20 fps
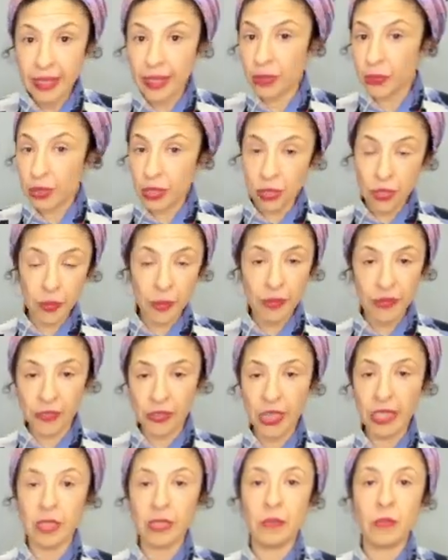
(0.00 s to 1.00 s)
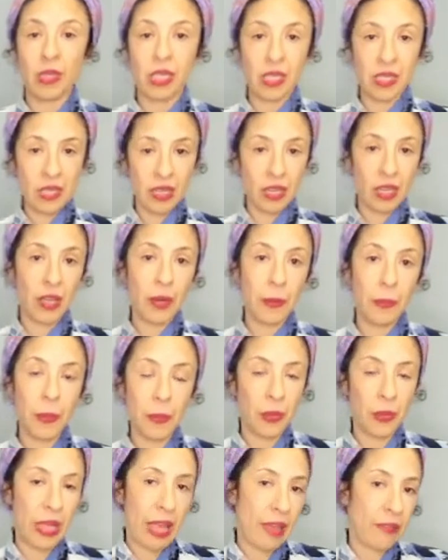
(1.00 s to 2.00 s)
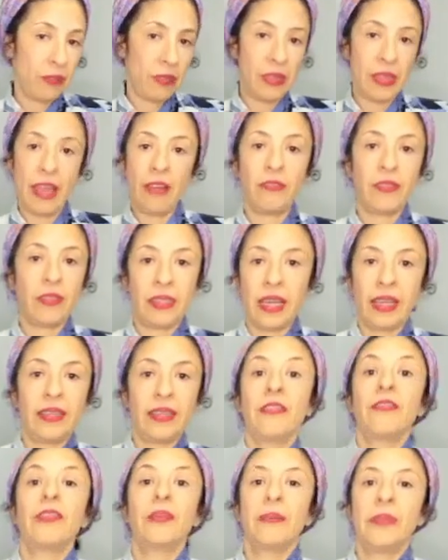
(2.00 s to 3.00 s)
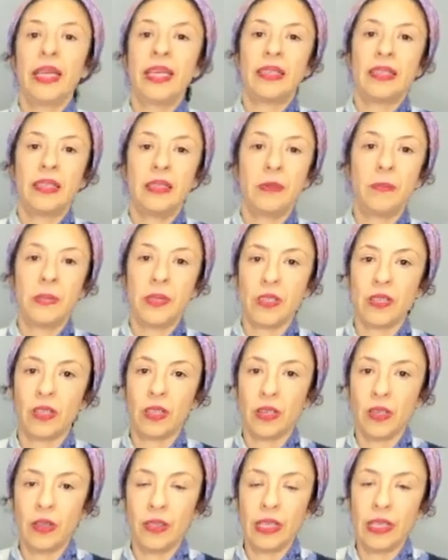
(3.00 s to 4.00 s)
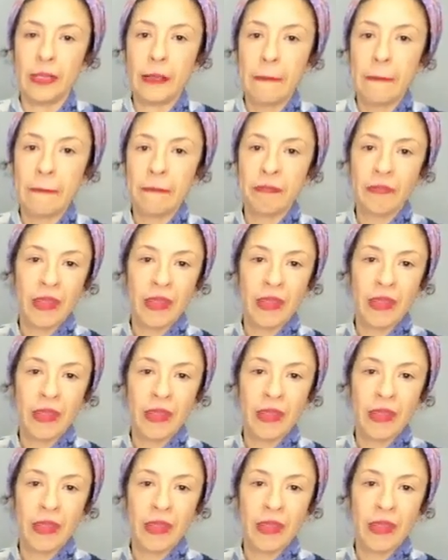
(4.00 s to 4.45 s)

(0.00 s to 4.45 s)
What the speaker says: and was super fun because a lot of people have never made any piece of clothing